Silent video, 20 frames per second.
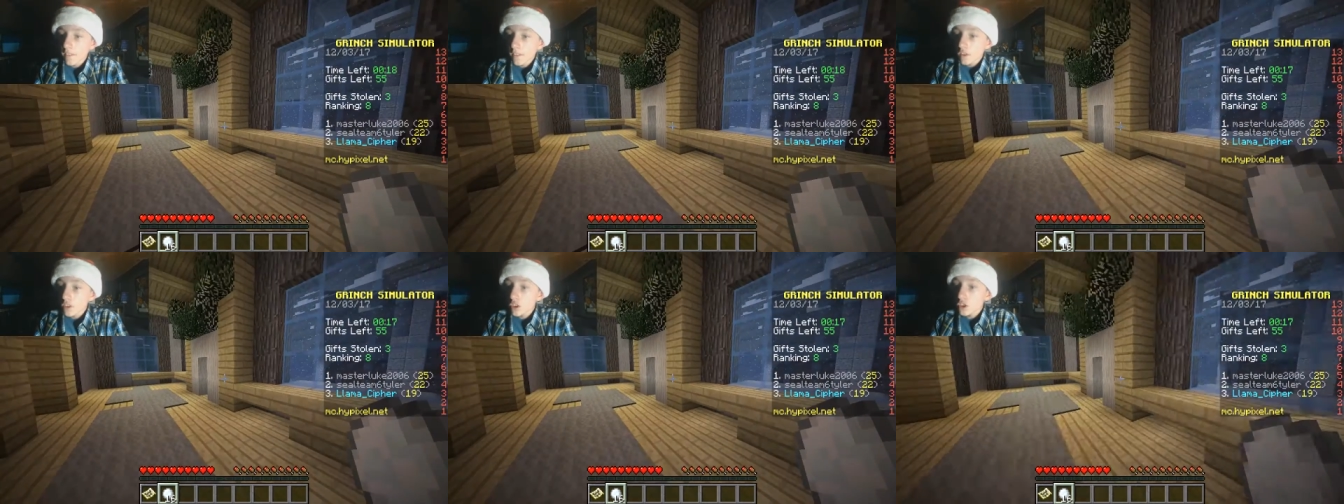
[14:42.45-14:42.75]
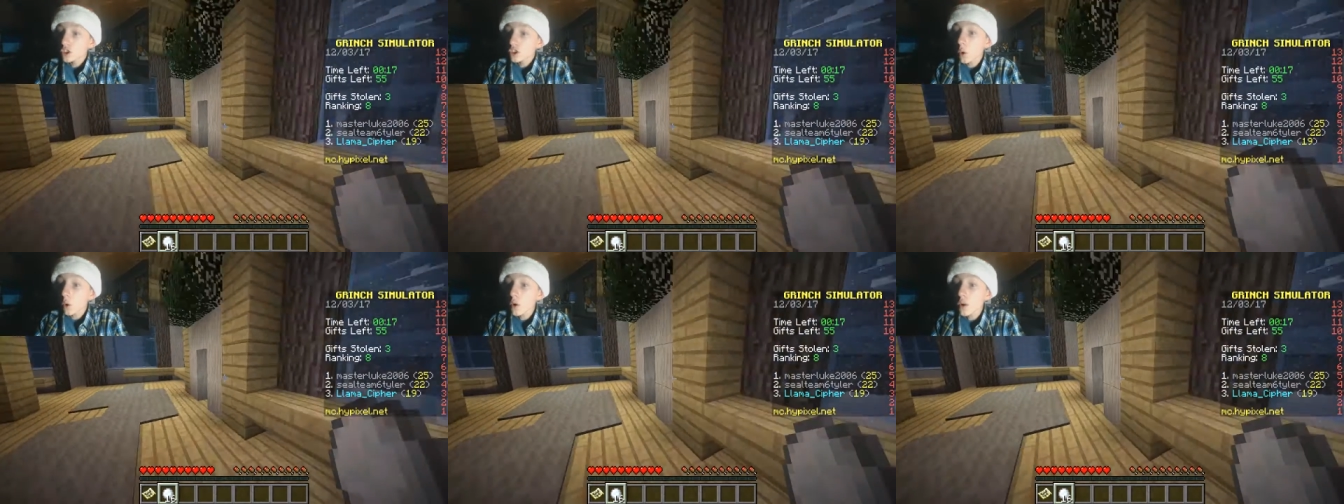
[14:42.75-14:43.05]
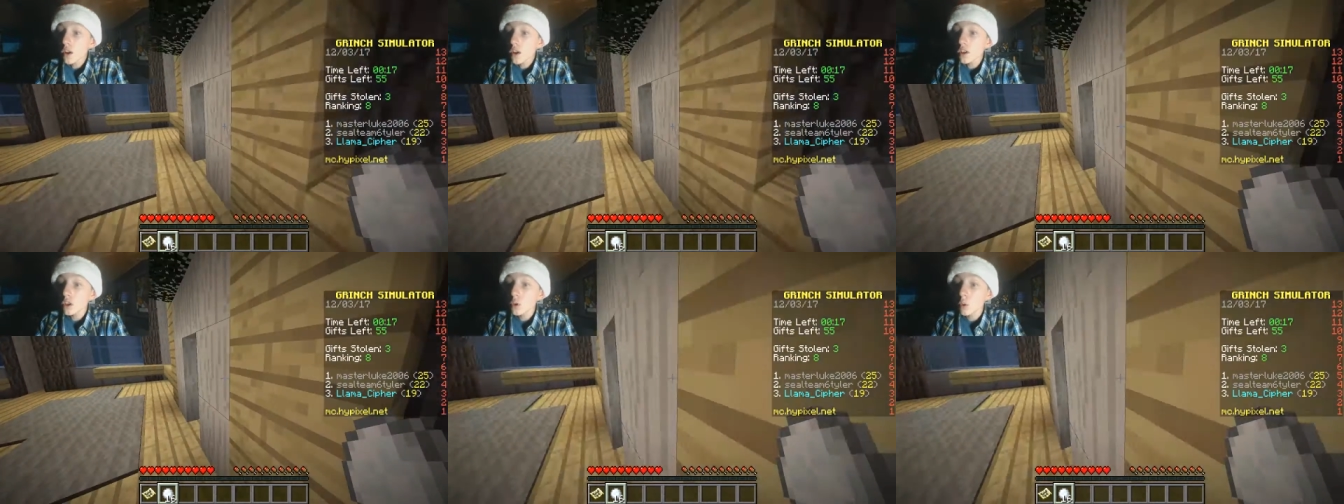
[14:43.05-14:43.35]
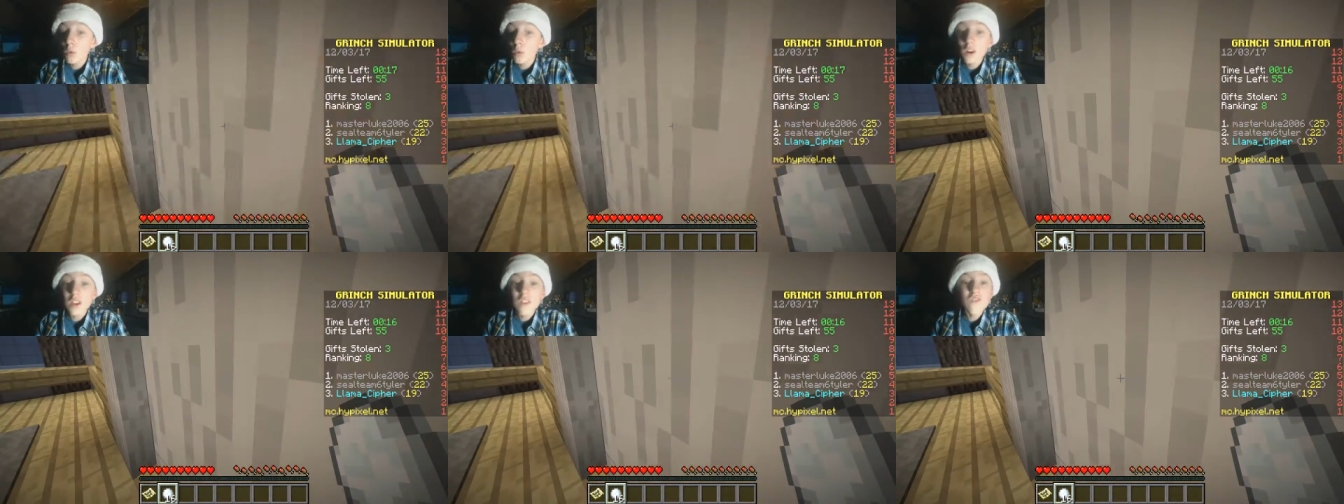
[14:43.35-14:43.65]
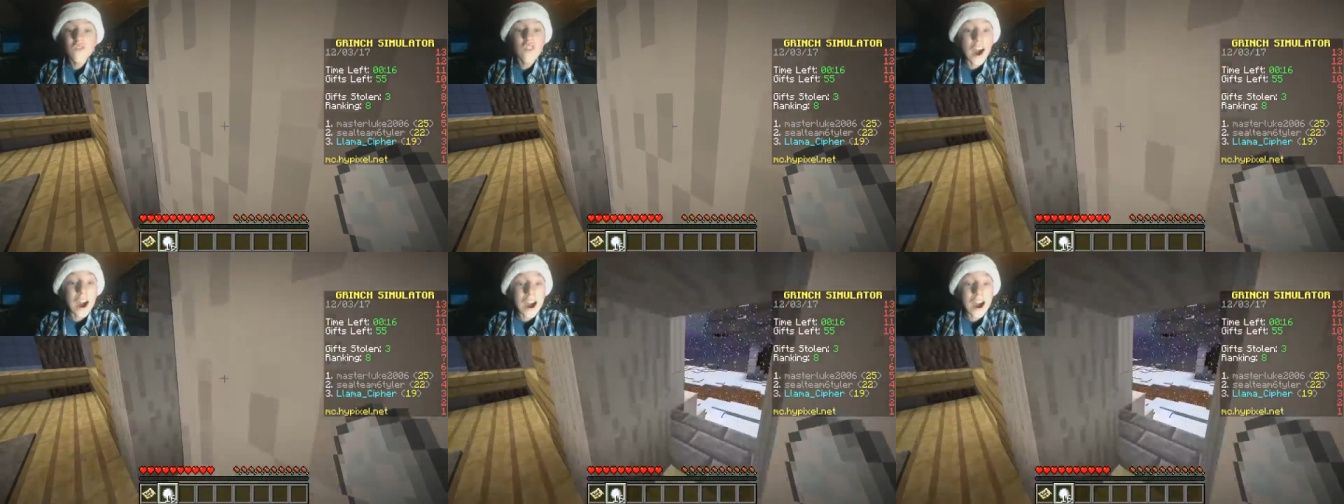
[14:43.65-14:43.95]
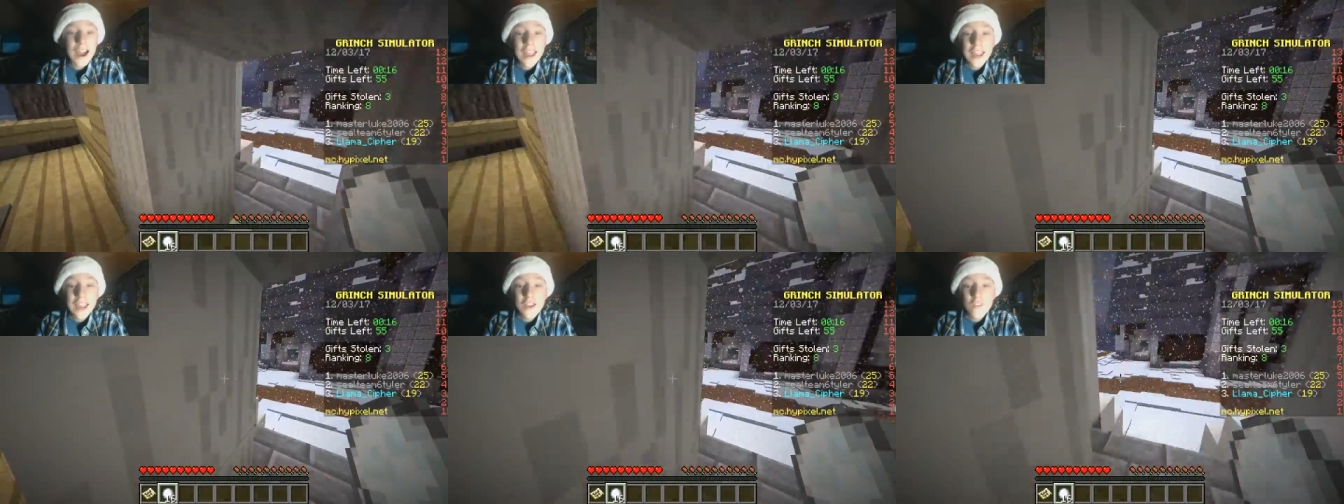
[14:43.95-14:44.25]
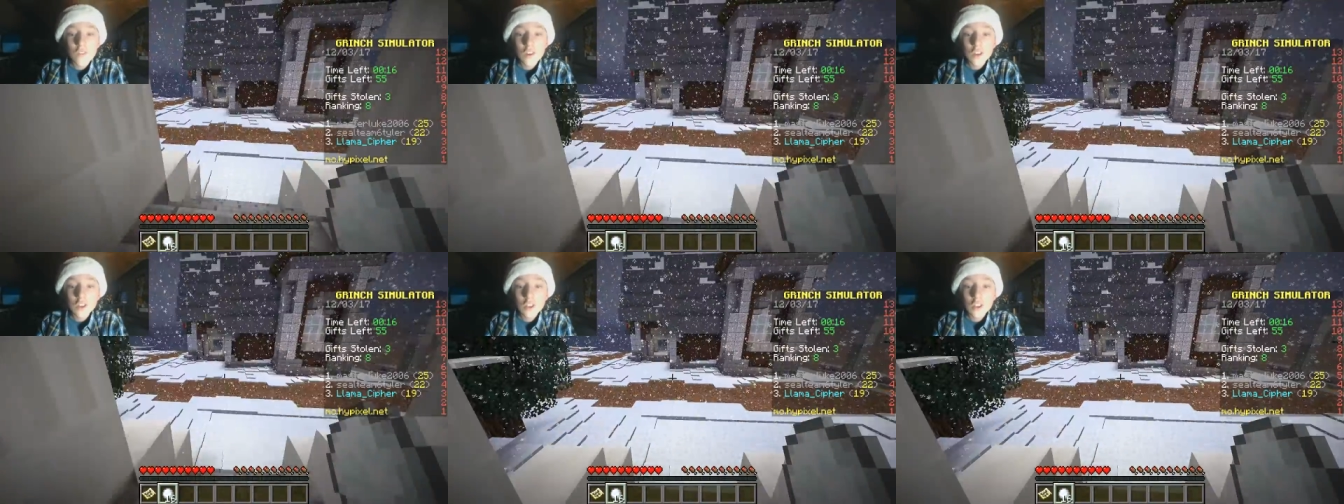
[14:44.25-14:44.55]
Someone has 25?
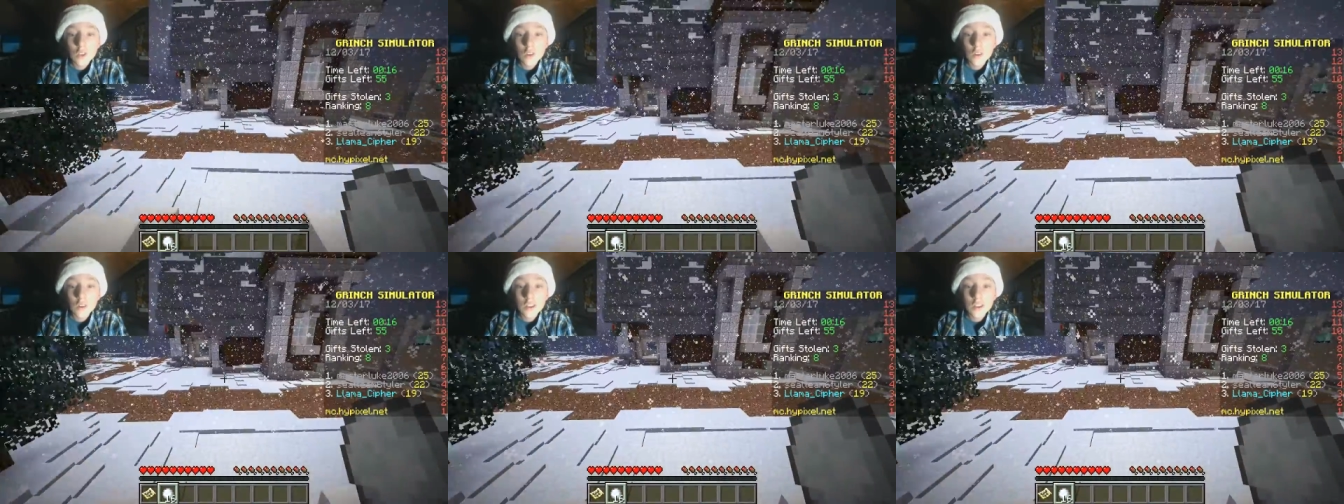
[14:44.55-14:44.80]
Someone